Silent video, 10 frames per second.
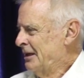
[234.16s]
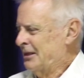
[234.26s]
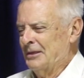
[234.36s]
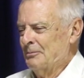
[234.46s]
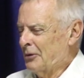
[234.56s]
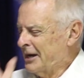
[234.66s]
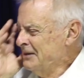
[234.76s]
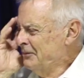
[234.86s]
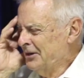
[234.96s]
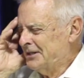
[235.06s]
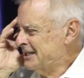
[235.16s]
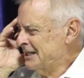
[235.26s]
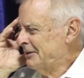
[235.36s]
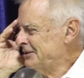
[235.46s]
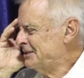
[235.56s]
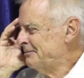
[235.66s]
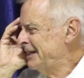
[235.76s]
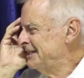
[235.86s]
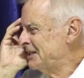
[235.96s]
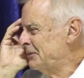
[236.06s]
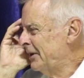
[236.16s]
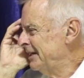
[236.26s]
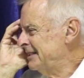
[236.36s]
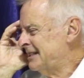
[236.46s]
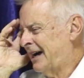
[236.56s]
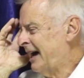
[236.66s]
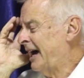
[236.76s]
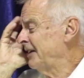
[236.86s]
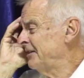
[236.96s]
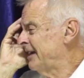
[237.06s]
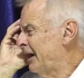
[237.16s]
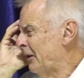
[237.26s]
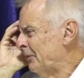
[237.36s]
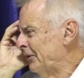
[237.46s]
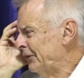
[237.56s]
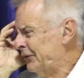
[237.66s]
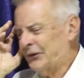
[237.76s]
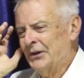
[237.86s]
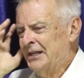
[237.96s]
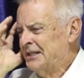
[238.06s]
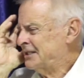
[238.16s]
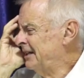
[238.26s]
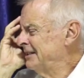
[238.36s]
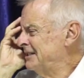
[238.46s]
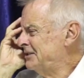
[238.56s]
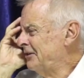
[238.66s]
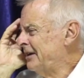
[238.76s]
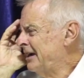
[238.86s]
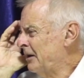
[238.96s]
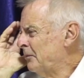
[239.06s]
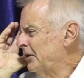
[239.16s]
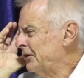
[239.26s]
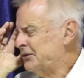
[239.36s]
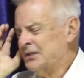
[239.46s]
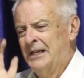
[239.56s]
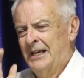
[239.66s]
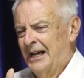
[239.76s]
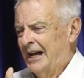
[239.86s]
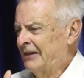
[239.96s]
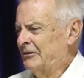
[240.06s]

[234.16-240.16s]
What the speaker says: The brain works in the most amazing ways. I don't know how it works. Scientists don't know how it works. I've